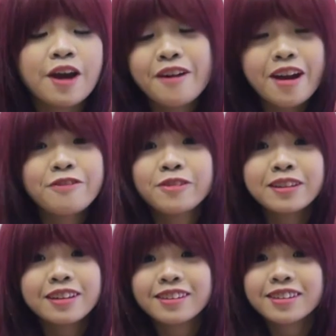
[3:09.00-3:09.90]
Alright, from
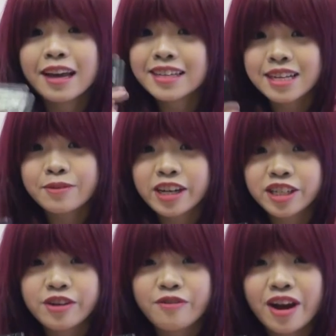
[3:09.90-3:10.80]
the little test that we
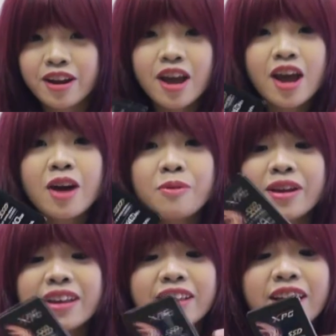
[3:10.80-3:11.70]
actually ran,
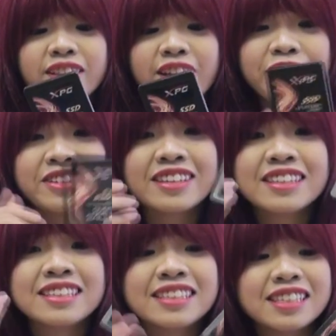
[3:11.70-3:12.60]
we
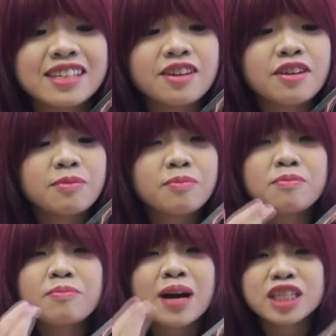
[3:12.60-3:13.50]
definitely see
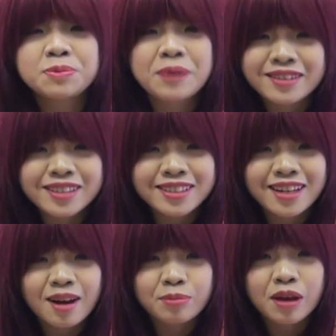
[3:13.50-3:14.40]
much better
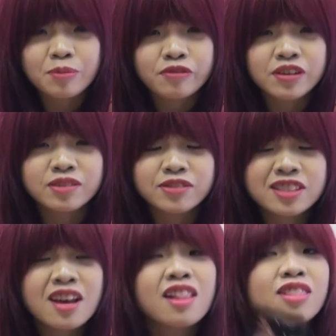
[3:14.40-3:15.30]
startup time with this.